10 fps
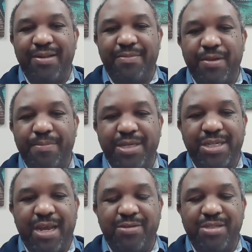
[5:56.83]
their pitch
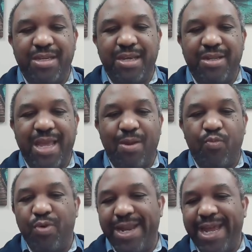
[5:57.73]
counts and at
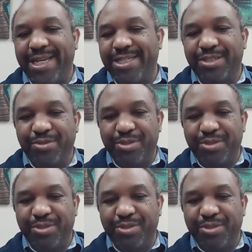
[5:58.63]
what ages you